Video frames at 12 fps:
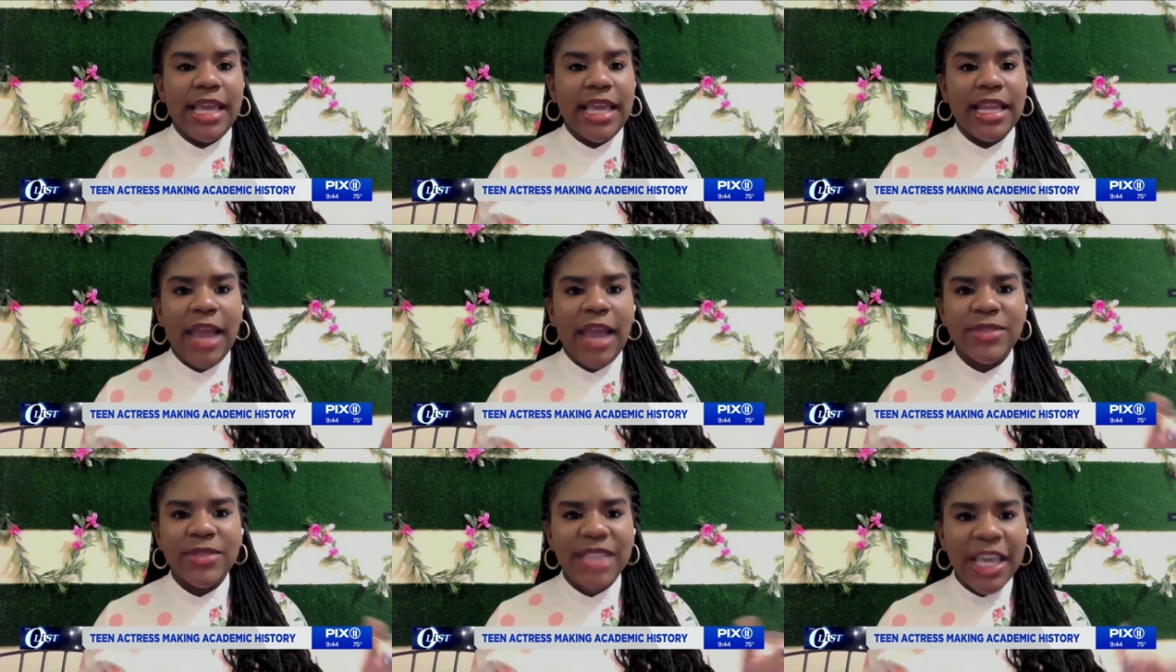And
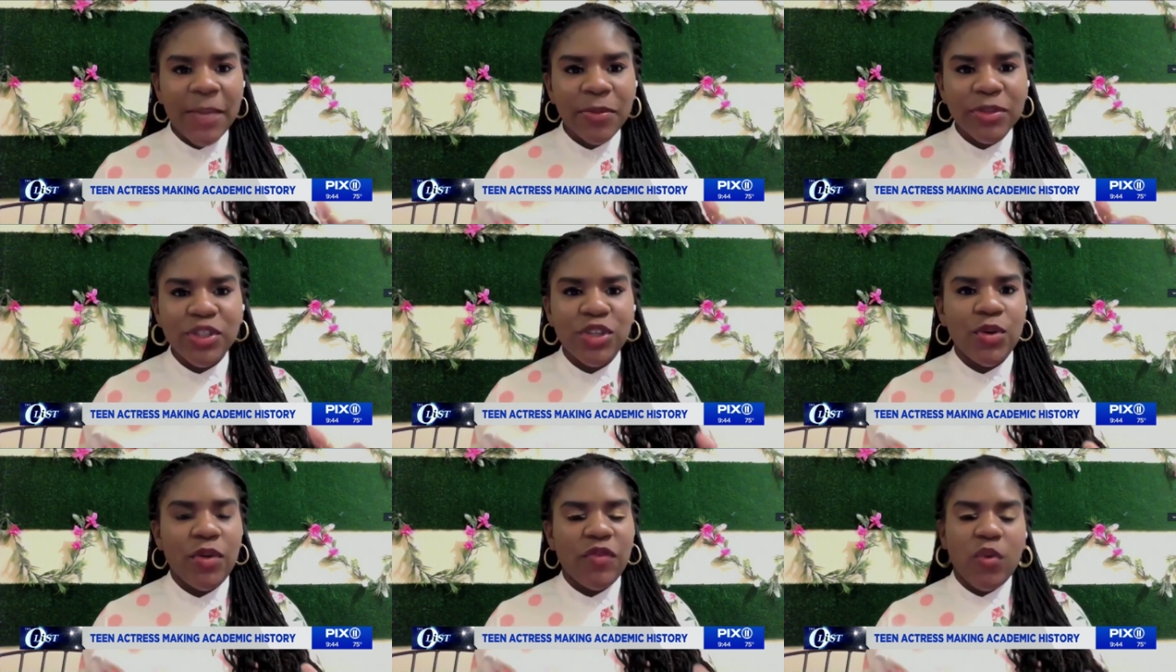I was able
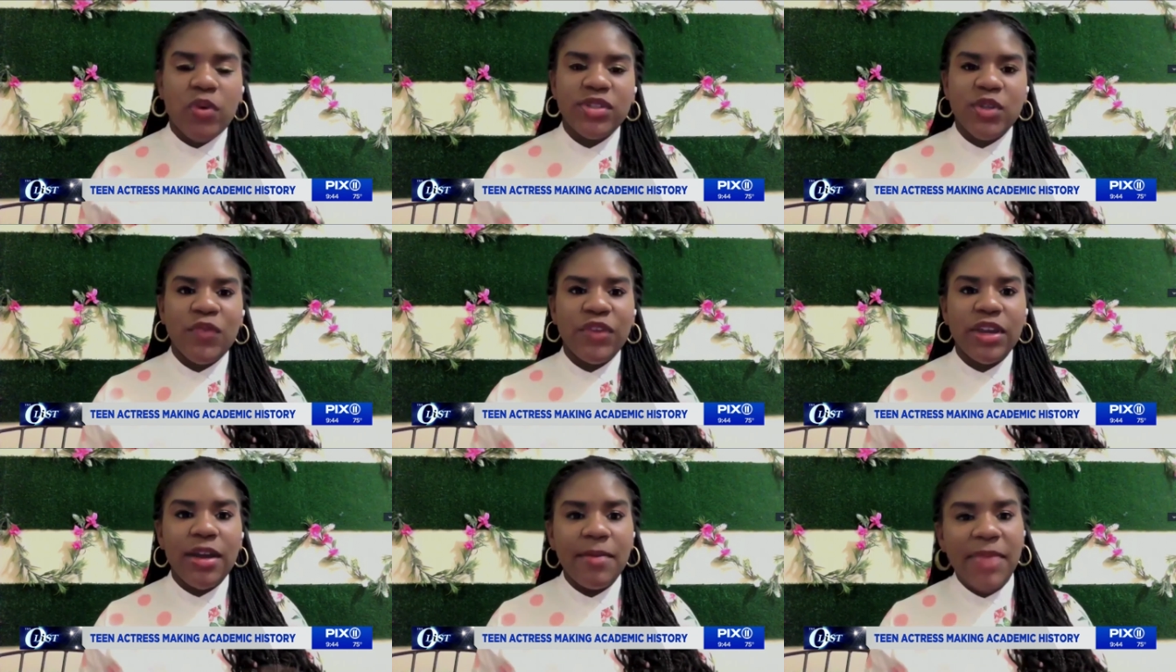to, of course,
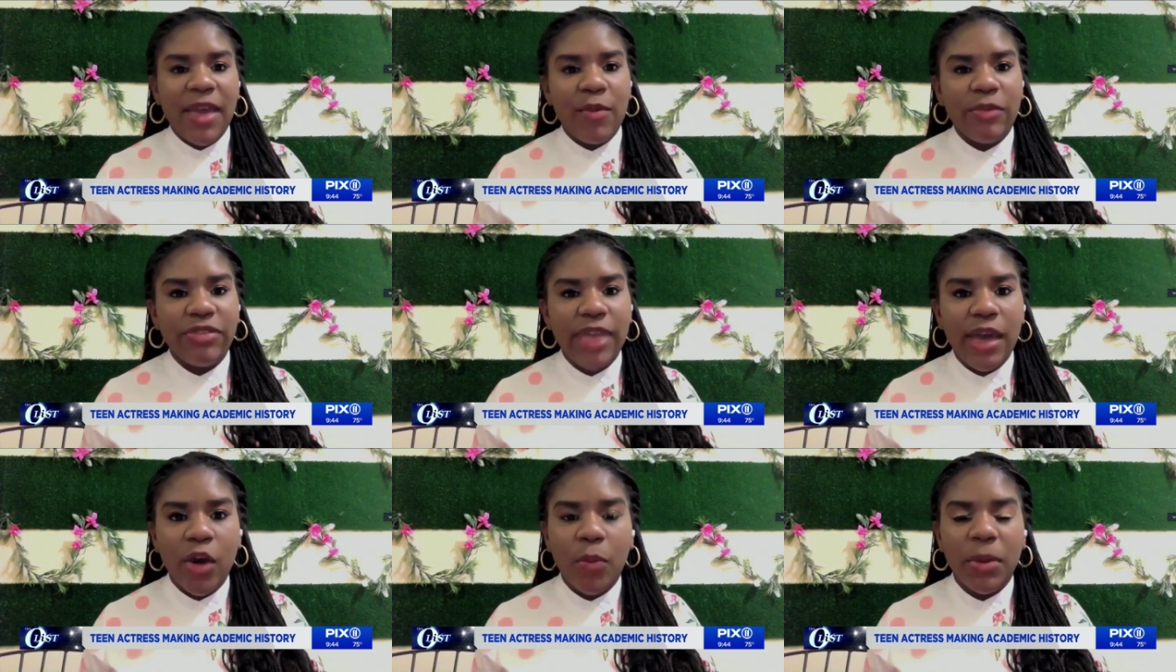overcome that with
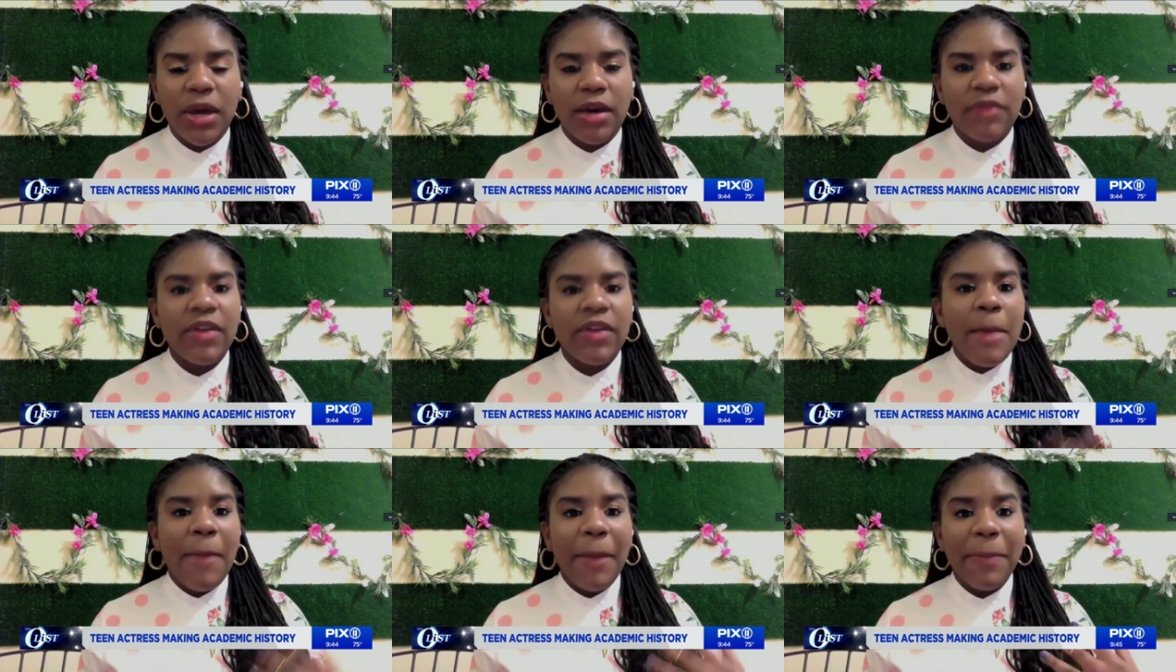the help of
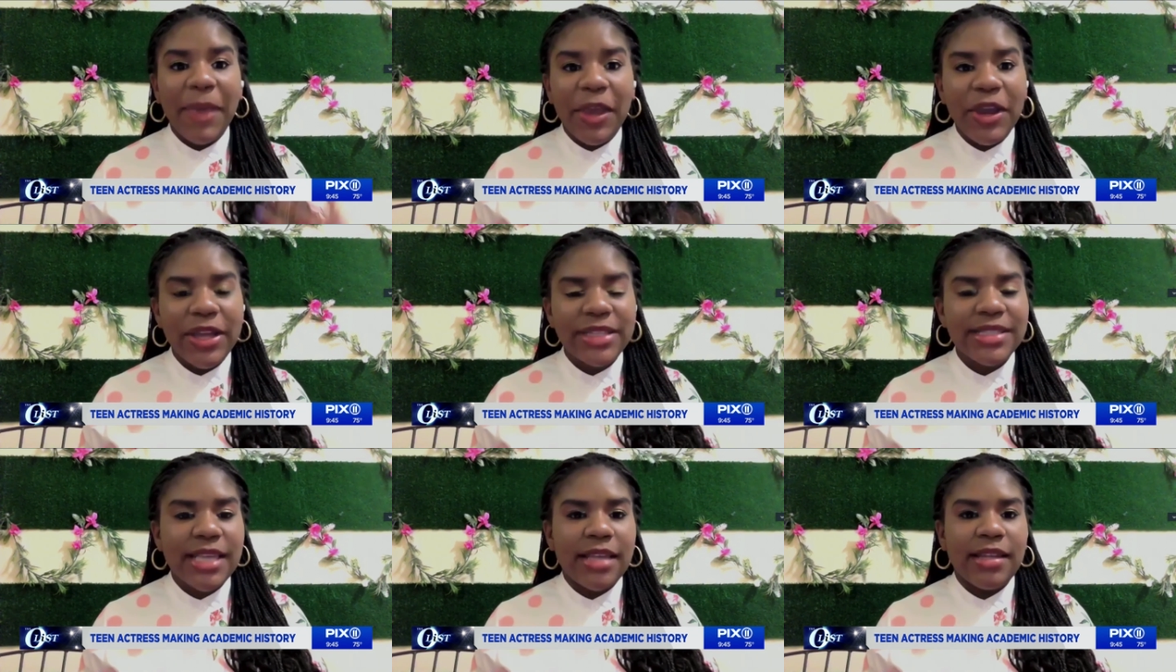my
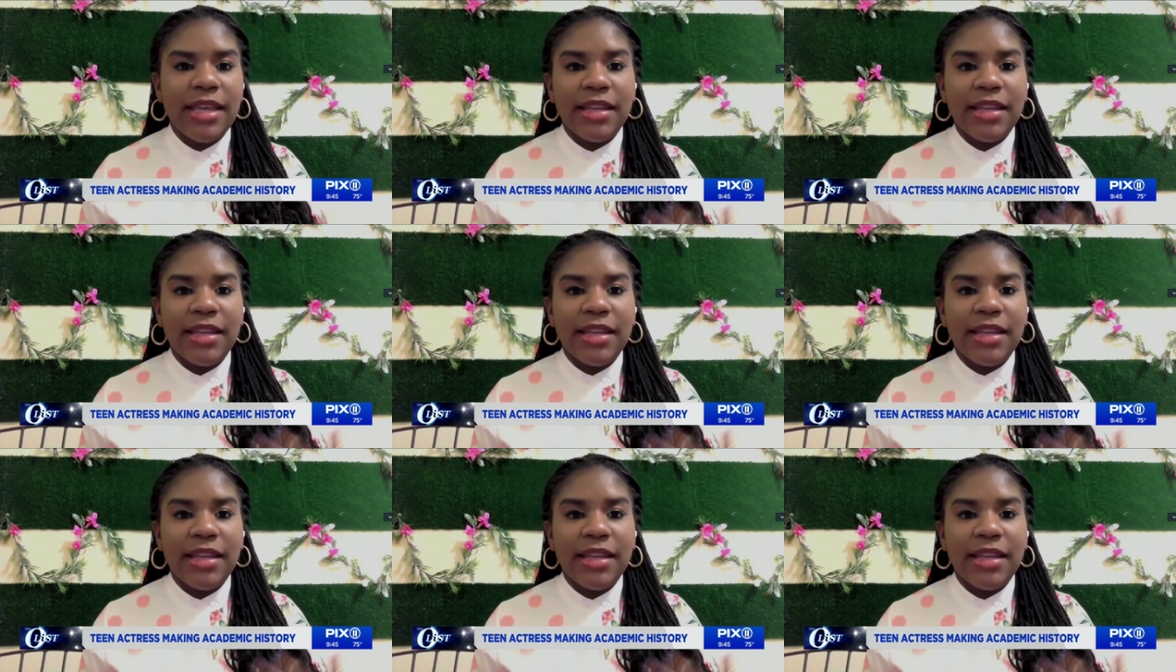parents and,